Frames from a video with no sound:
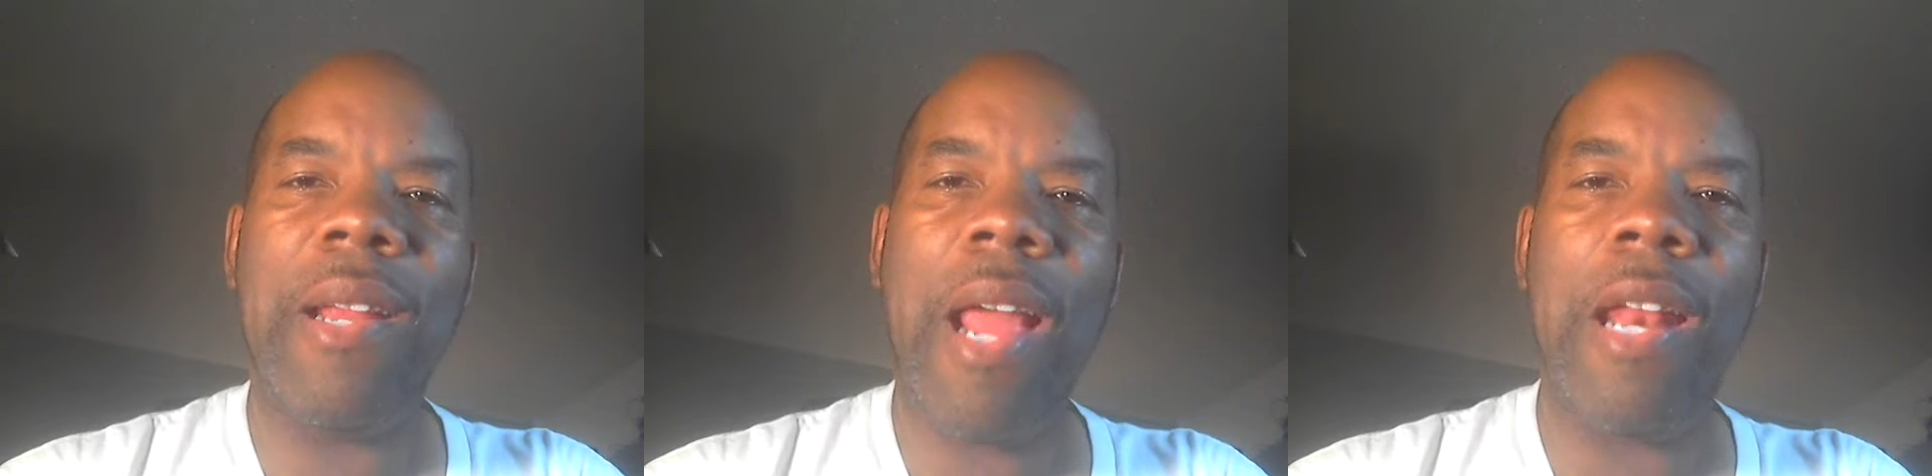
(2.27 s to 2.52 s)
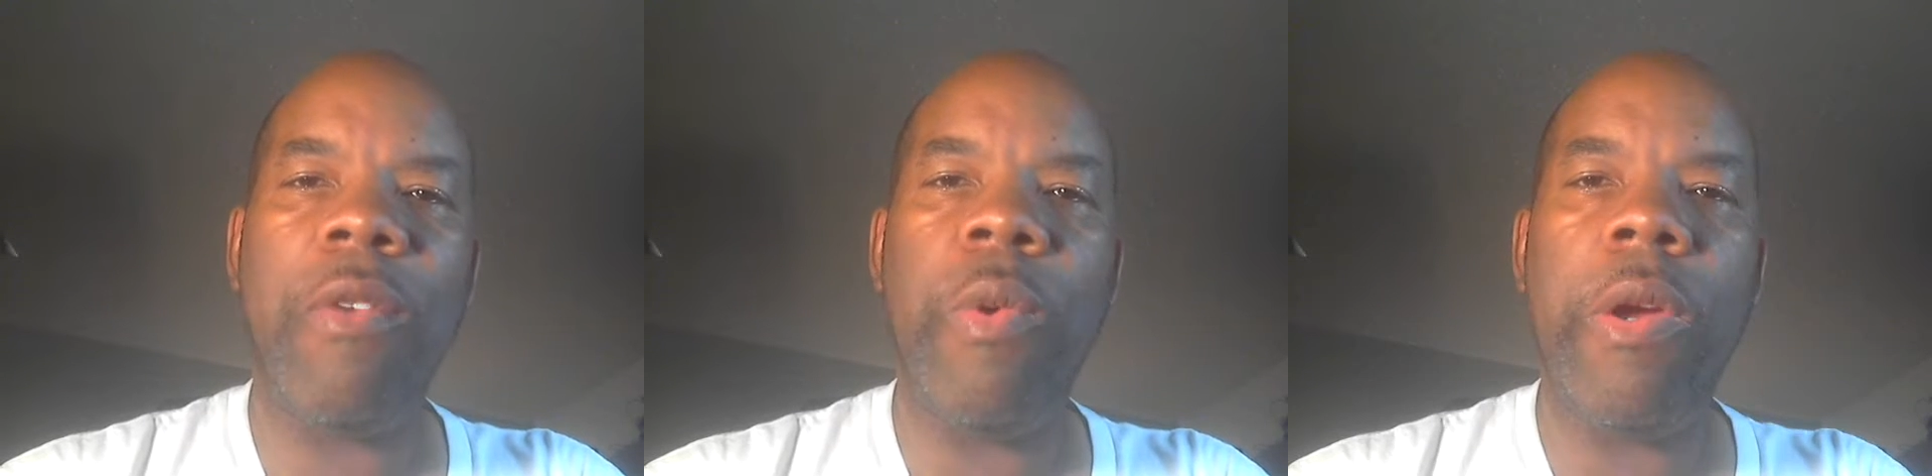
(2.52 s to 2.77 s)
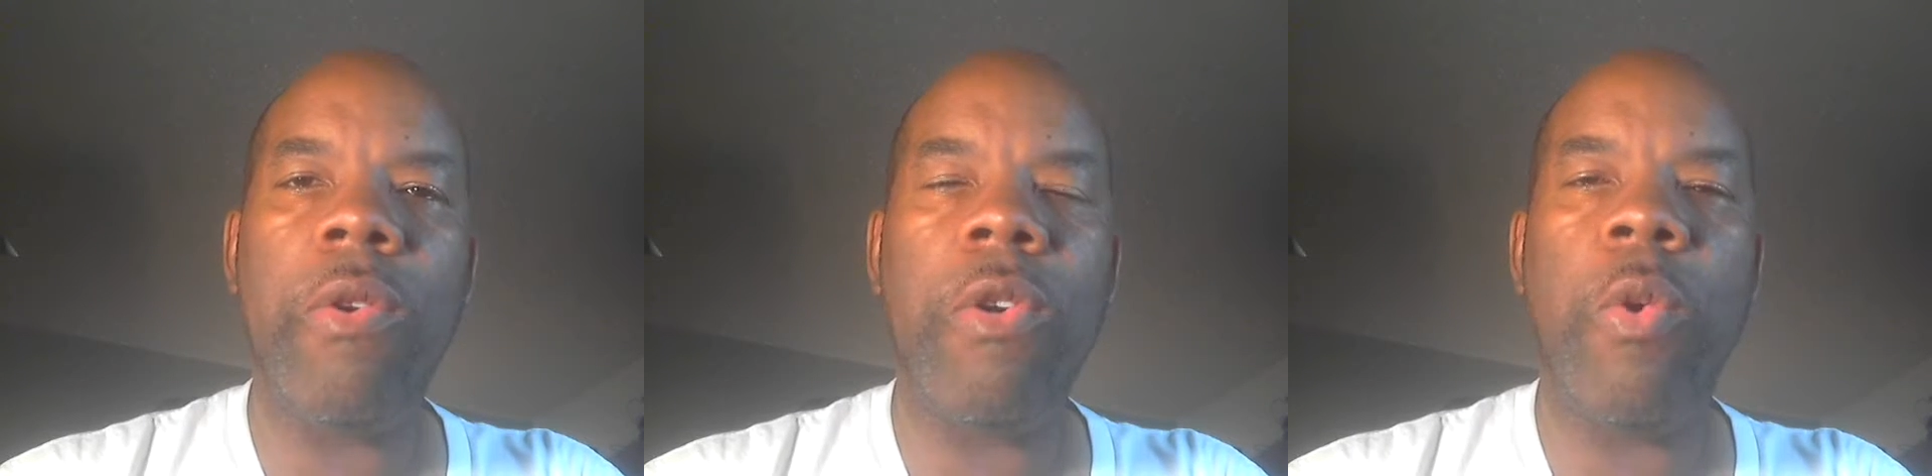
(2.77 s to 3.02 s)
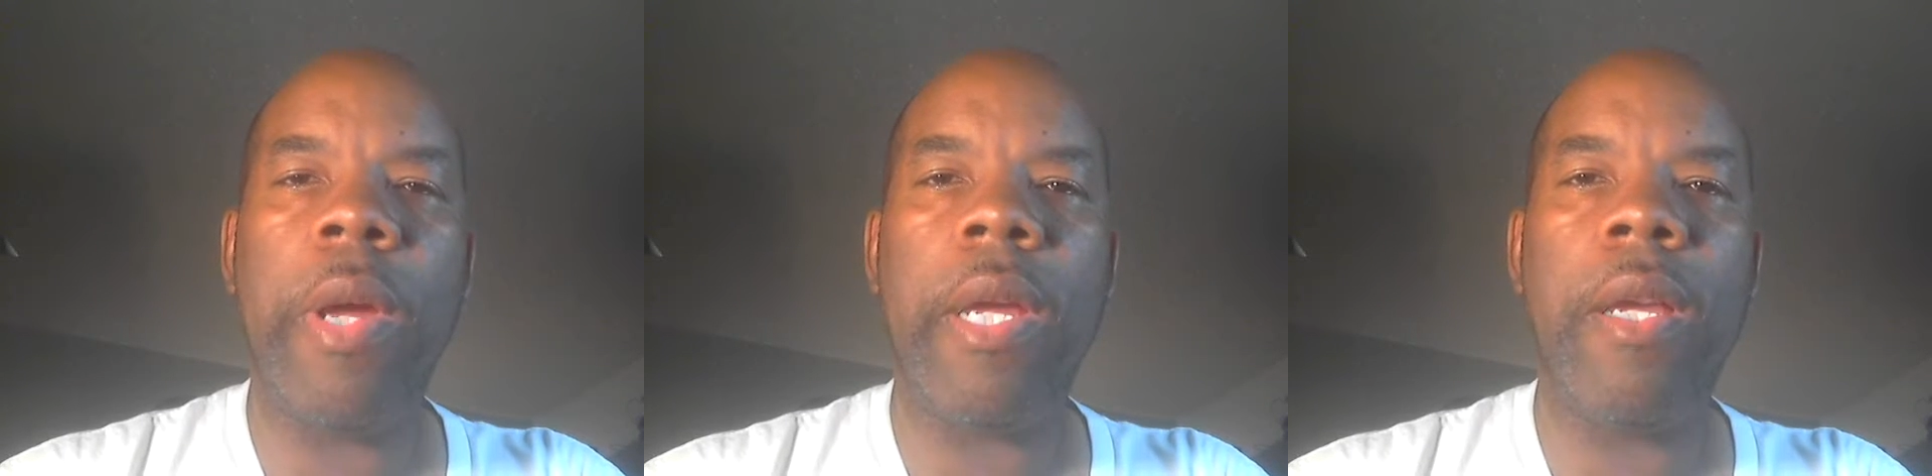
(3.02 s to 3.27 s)
I got a real
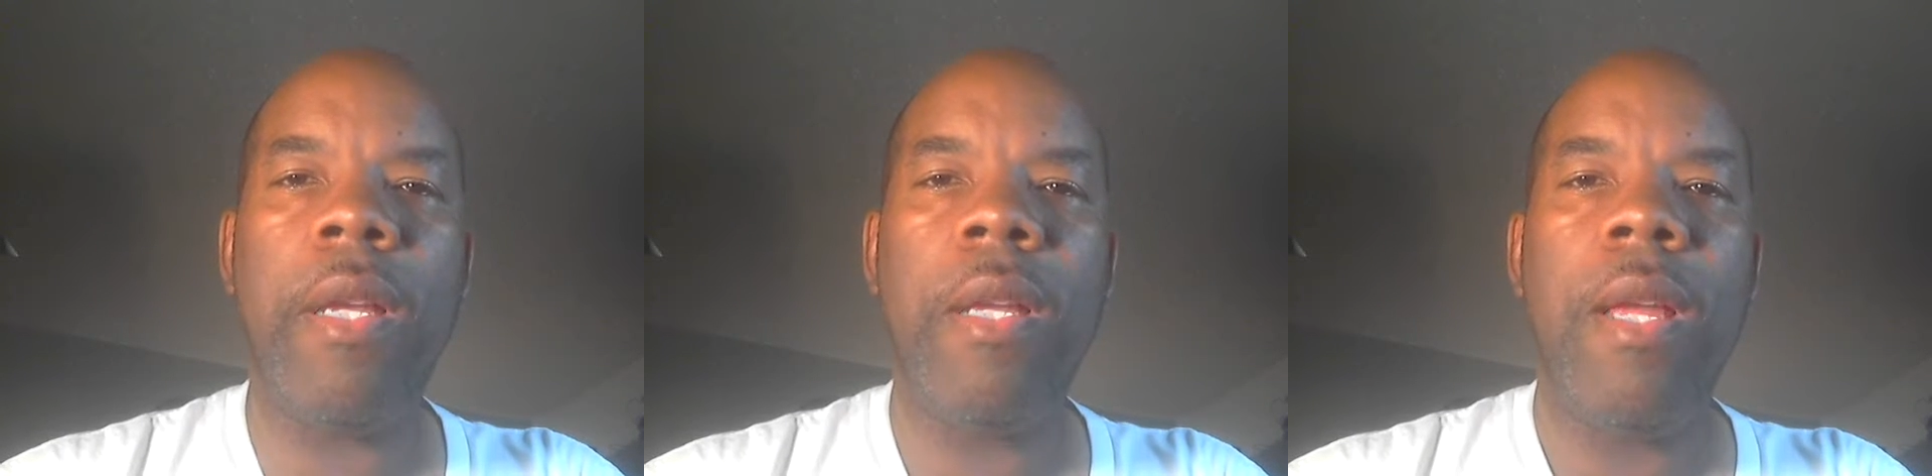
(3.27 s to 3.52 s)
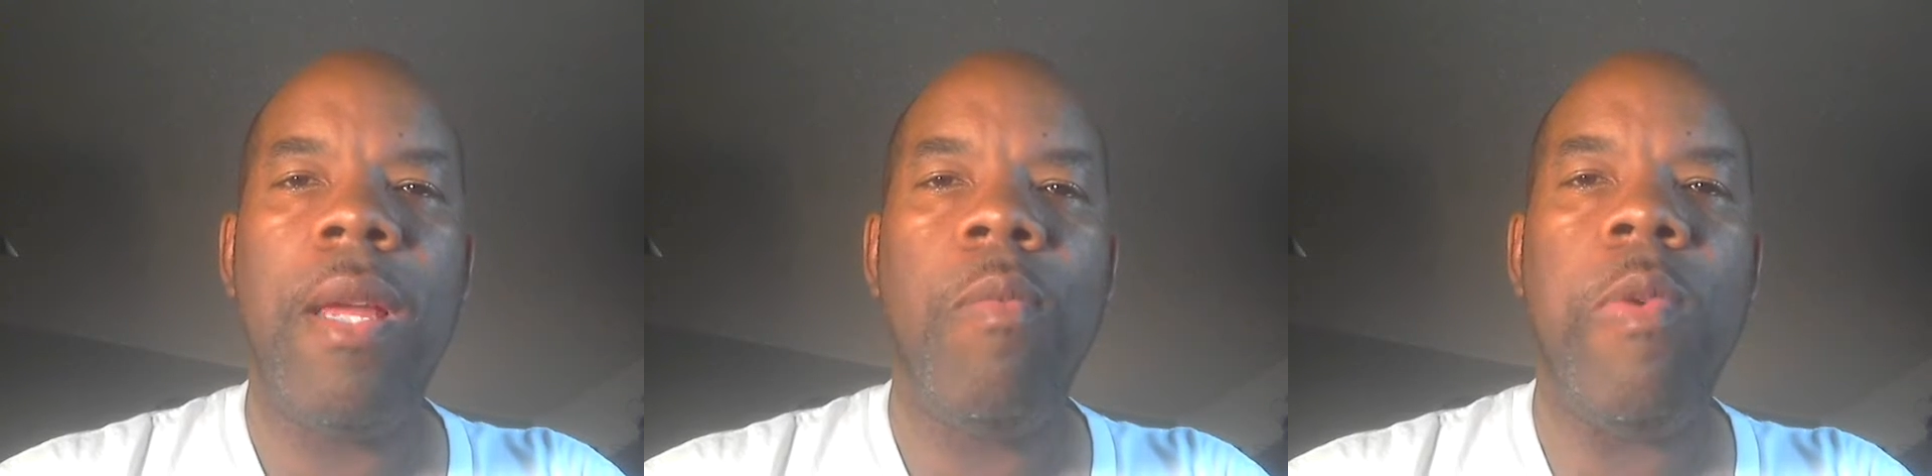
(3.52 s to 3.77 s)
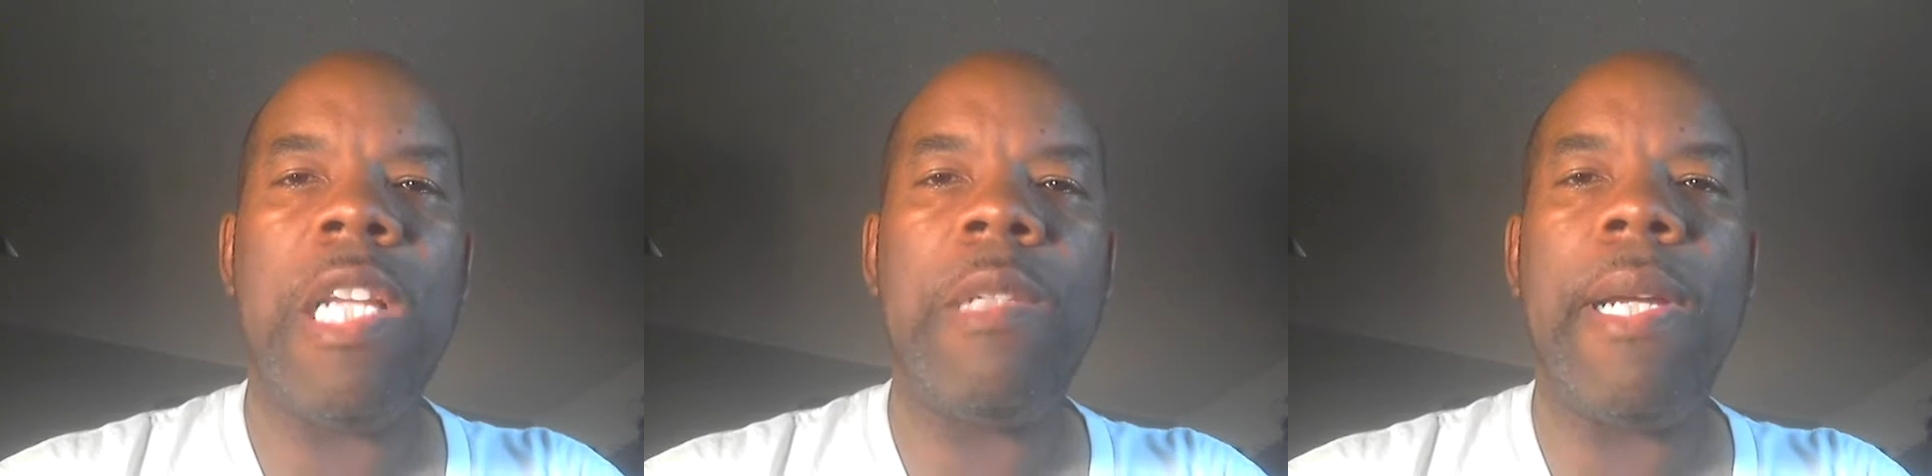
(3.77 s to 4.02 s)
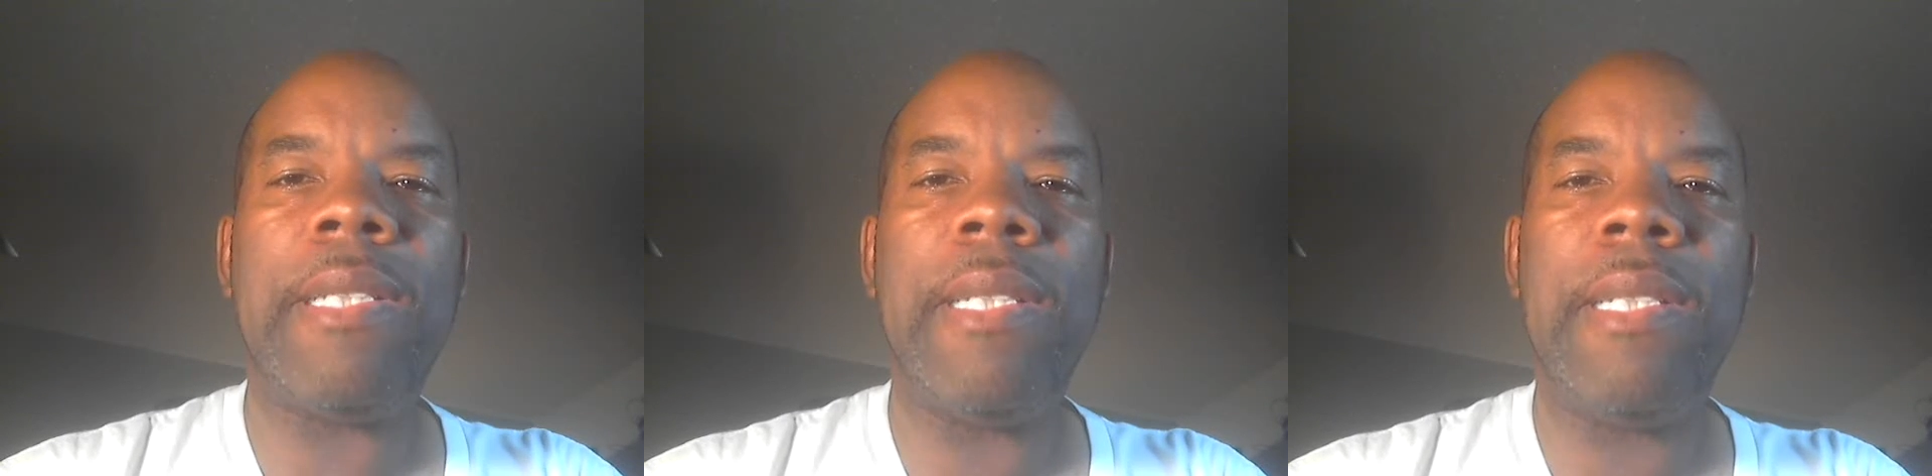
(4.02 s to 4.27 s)
quick
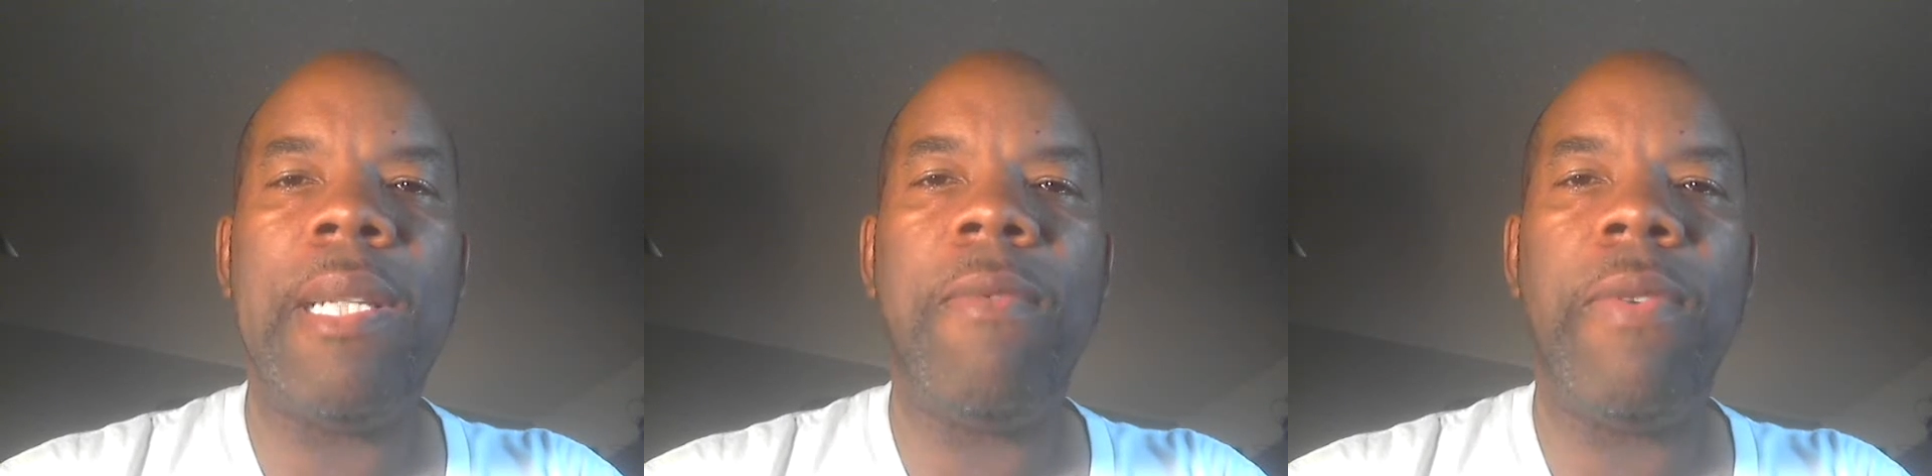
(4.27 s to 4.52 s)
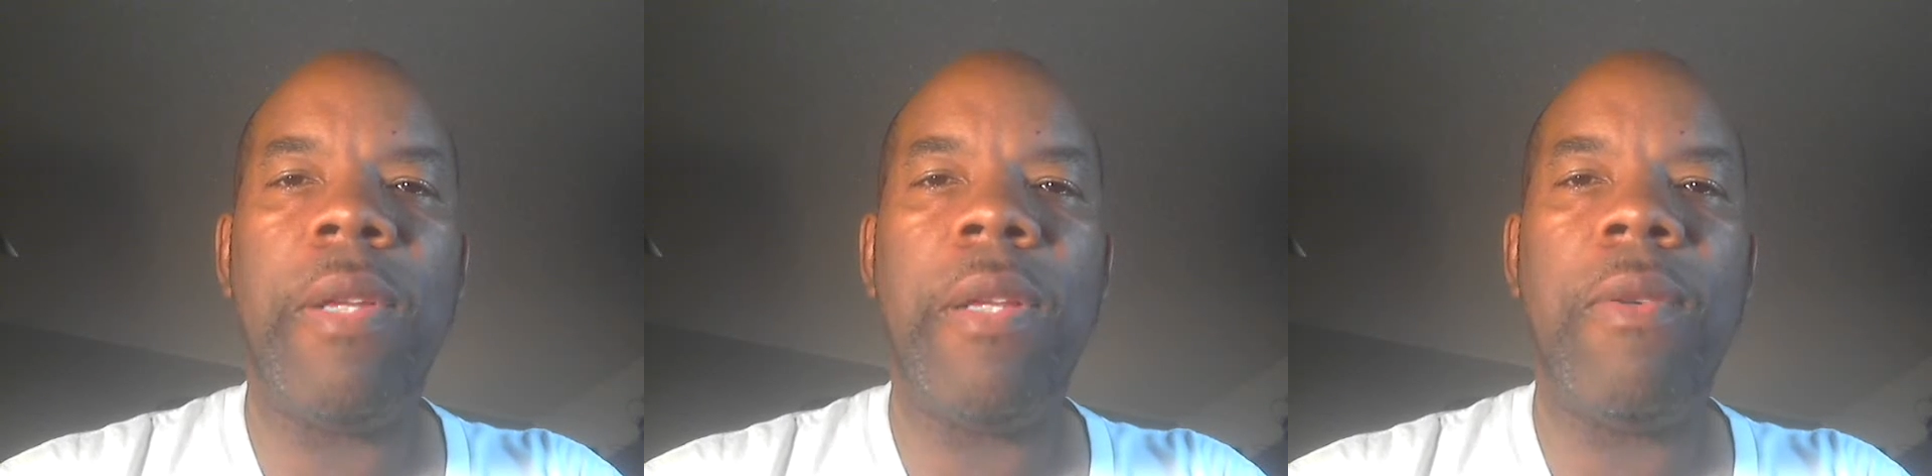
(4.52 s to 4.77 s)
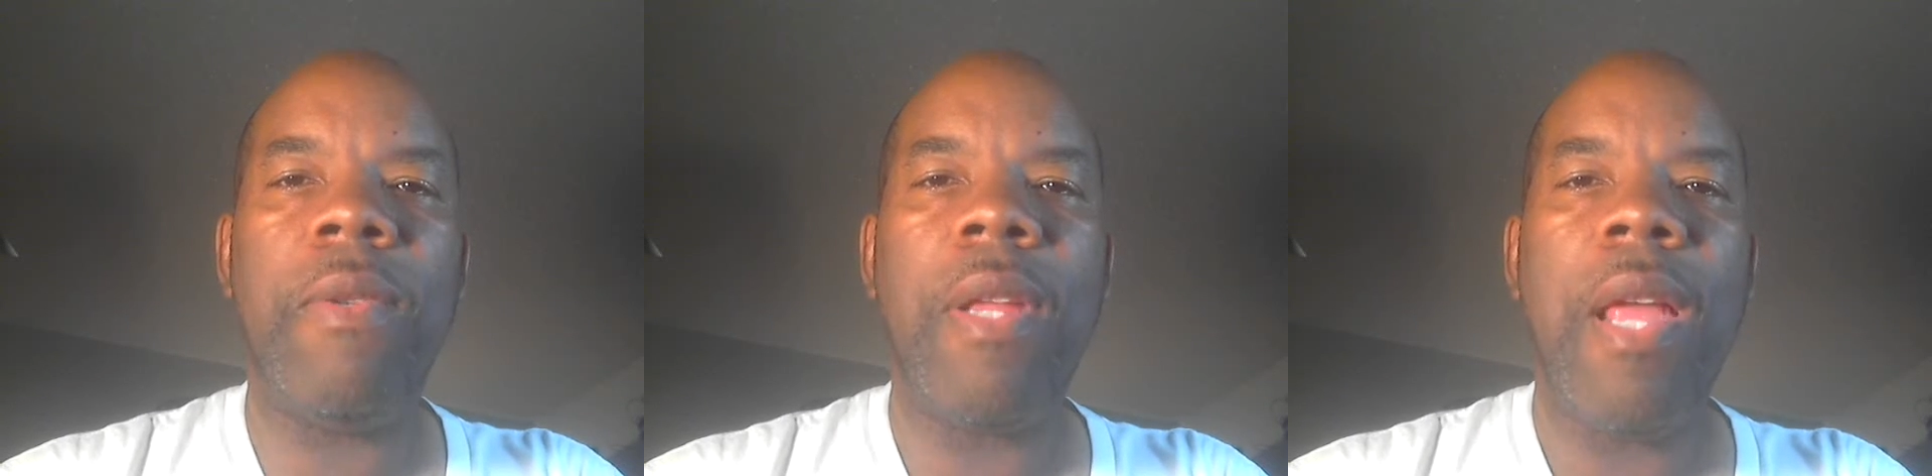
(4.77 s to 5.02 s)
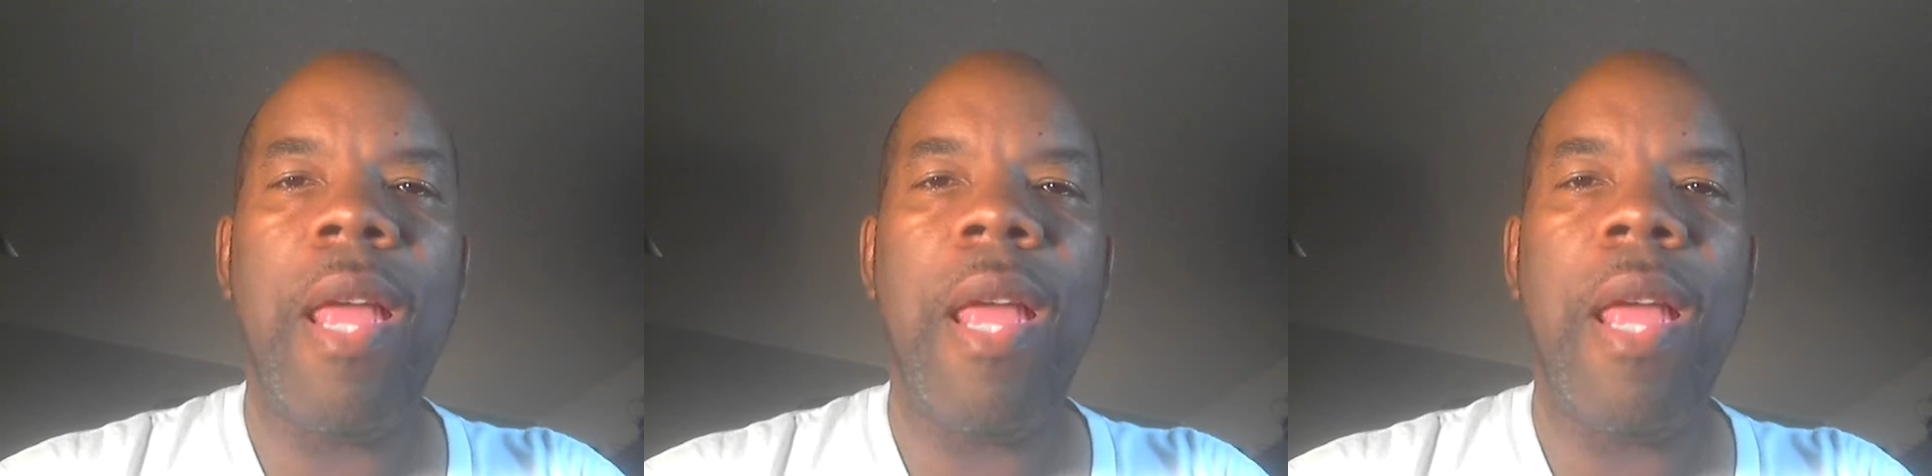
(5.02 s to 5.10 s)
prospecting tip for you.